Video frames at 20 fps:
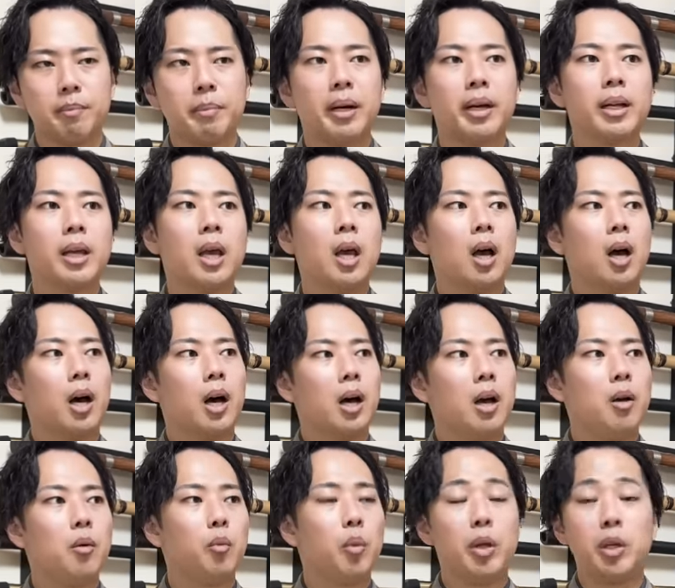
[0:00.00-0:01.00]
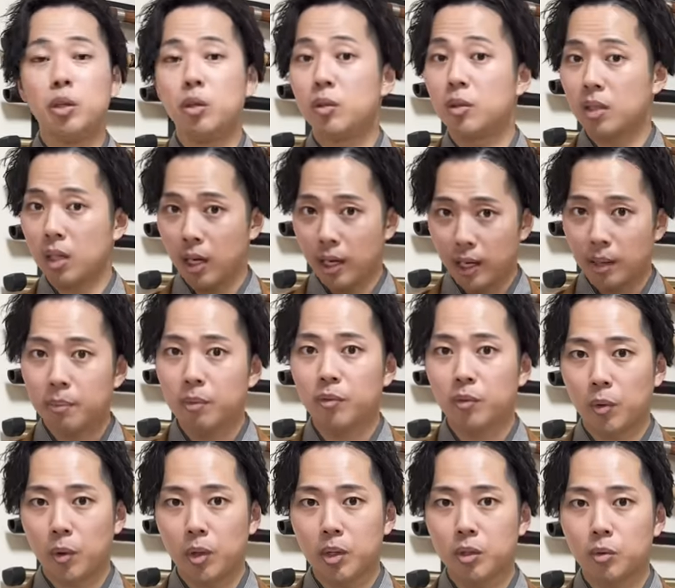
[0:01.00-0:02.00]
But when you sign up, of
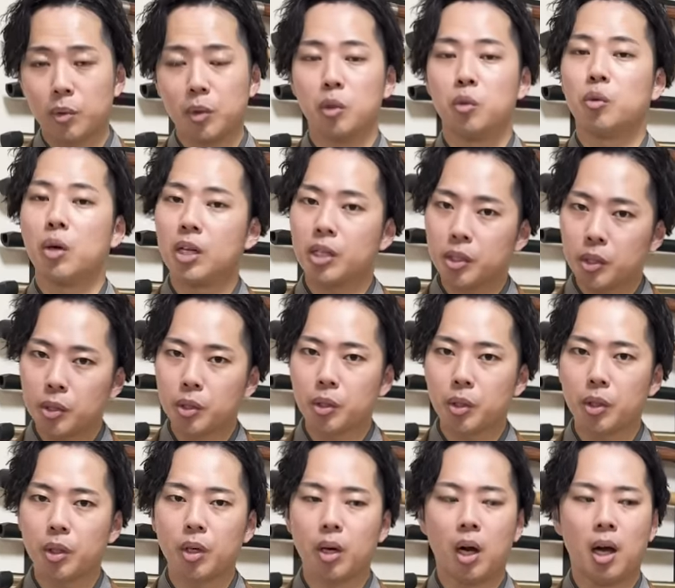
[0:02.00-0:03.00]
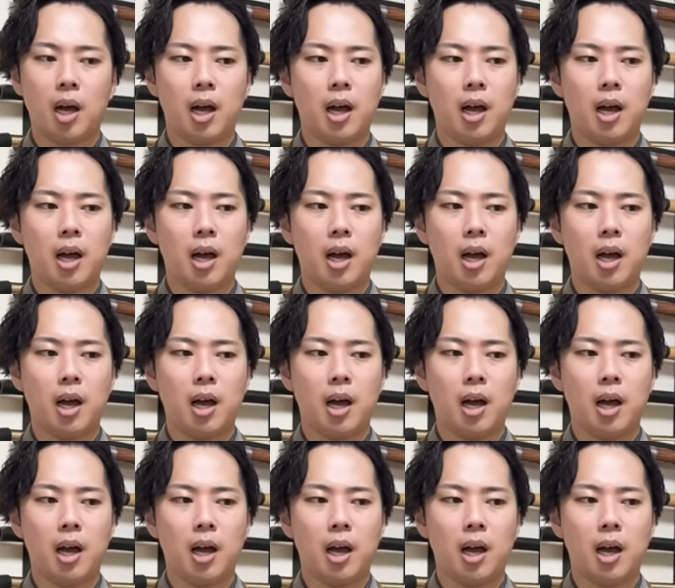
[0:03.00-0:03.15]
course, when you register,